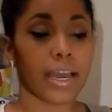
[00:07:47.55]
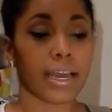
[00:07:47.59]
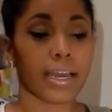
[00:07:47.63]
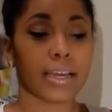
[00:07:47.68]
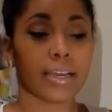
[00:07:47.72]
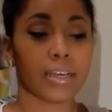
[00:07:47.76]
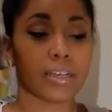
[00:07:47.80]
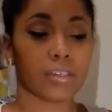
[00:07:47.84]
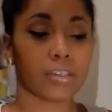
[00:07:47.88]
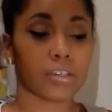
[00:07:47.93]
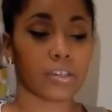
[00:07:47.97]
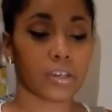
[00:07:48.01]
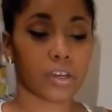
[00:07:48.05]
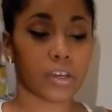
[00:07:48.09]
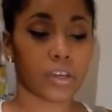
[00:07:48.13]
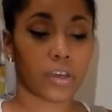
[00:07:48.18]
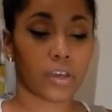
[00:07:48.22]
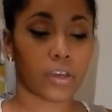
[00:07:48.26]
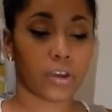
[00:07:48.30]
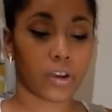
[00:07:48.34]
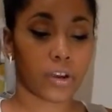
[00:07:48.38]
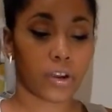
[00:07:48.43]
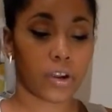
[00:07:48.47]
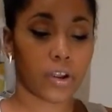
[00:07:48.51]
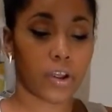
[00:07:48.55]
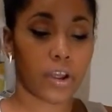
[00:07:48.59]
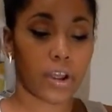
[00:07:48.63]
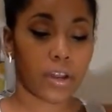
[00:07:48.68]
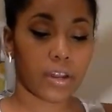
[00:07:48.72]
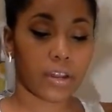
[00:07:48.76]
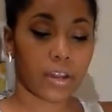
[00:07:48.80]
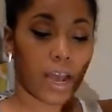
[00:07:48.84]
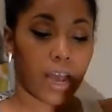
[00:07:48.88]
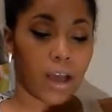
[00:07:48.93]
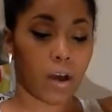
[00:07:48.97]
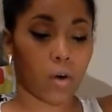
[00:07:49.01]
he's secure
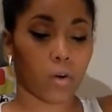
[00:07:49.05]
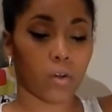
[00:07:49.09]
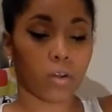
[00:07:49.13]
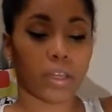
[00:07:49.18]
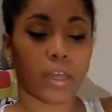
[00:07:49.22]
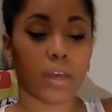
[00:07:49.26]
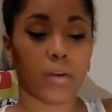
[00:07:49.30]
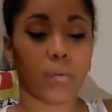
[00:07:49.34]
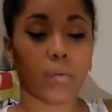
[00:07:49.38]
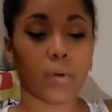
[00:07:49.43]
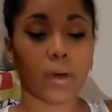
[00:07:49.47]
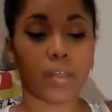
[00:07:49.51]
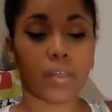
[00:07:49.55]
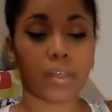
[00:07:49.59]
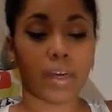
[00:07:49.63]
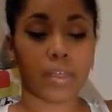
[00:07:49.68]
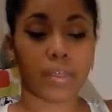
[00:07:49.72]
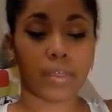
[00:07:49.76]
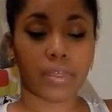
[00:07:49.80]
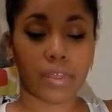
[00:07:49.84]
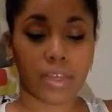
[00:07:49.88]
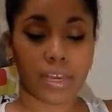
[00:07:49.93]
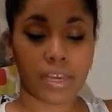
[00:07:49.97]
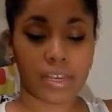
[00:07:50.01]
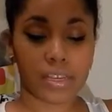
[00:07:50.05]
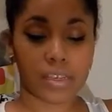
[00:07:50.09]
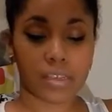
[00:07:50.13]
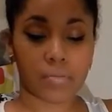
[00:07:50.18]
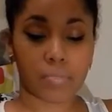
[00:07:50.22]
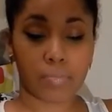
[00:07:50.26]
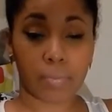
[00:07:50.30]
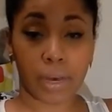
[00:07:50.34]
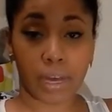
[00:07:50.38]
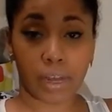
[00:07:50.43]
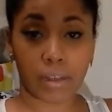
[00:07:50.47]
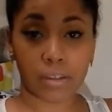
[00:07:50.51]
not only with these
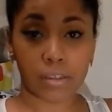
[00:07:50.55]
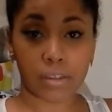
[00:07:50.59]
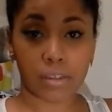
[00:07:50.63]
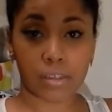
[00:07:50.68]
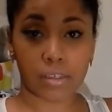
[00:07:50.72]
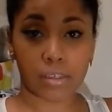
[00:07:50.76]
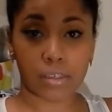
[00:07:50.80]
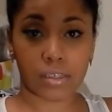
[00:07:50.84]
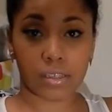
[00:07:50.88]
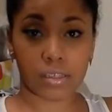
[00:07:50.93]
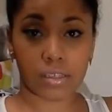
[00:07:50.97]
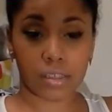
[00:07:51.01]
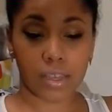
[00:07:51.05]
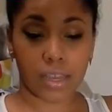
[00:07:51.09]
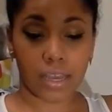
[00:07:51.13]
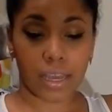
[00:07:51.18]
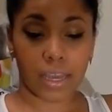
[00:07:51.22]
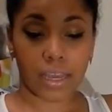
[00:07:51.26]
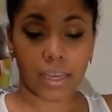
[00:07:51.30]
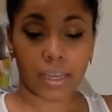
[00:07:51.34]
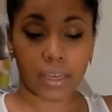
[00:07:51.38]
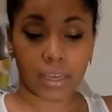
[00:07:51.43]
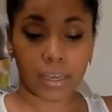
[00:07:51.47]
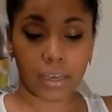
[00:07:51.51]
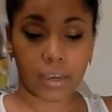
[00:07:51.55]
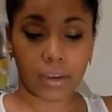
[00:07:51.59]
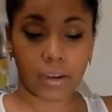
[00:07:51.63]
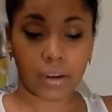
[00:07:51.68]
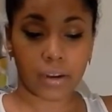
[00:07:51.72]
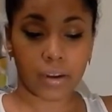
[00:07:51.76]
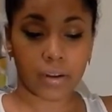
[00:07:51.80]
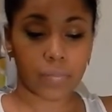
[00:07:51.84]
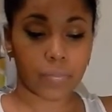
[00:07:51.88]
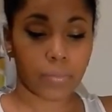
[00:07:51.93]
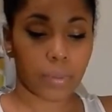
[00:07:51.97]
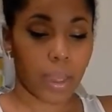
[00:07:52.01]
belts
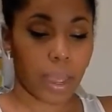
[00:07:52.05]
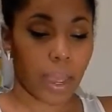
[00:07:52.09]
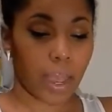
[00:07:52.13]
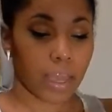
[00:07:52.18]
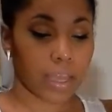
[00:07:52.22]
here,